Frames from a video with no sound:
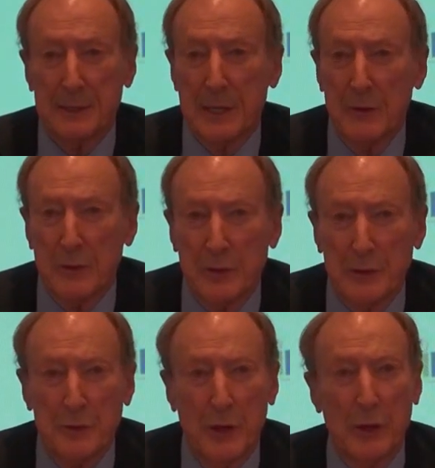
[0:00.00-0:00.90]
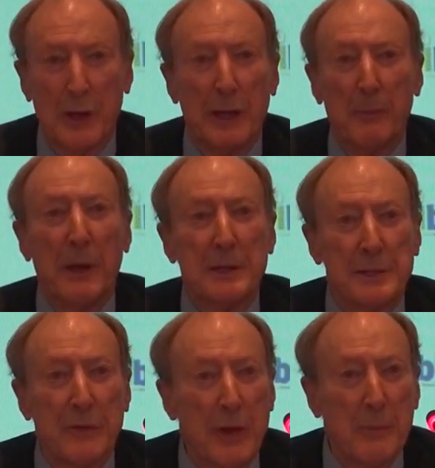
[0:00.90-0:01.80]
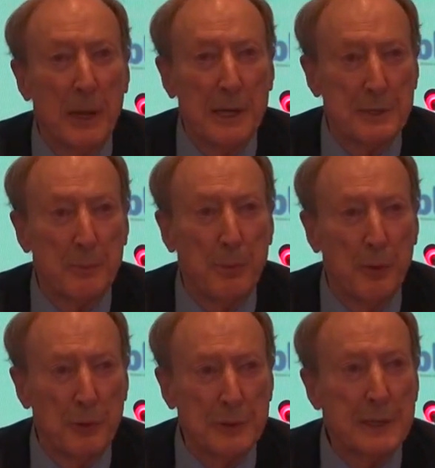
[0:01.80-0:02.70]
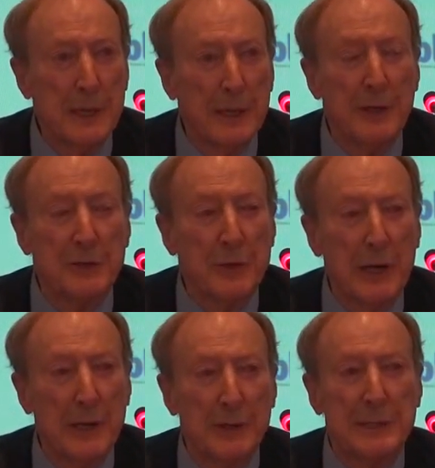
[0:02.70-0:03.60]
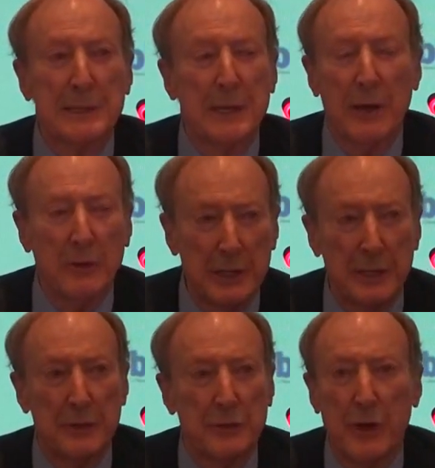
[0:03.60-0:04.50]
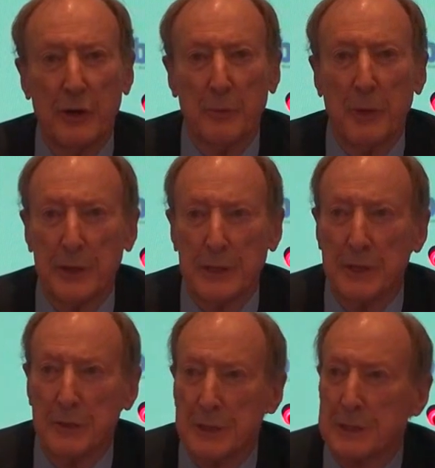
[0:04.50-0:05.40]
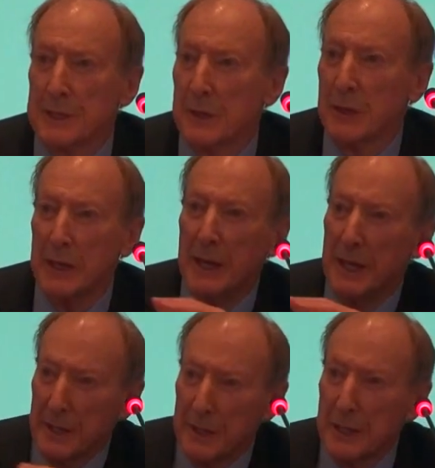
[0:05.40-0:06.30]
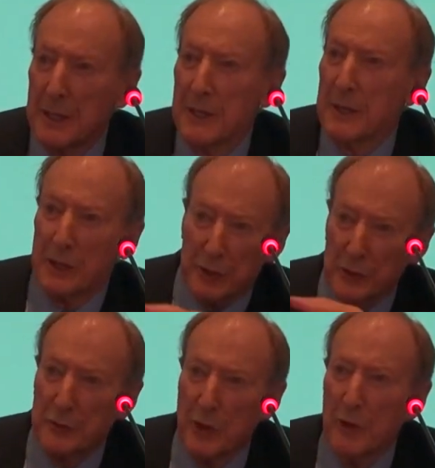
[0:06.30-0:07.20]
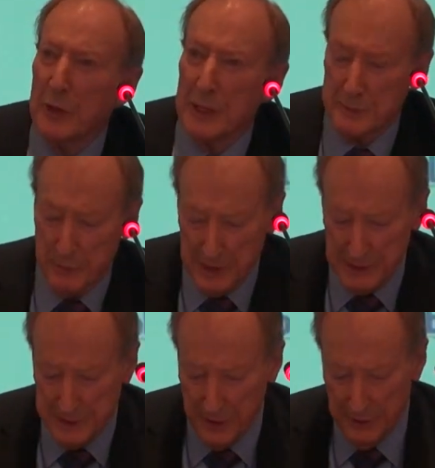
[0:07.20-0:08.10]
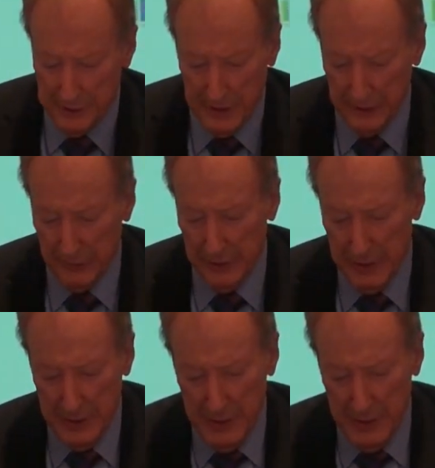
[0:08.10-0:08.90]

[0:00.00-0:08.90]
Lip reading: total control. Most of our major ports in Australia totally controlled by the unions. So control has been signed over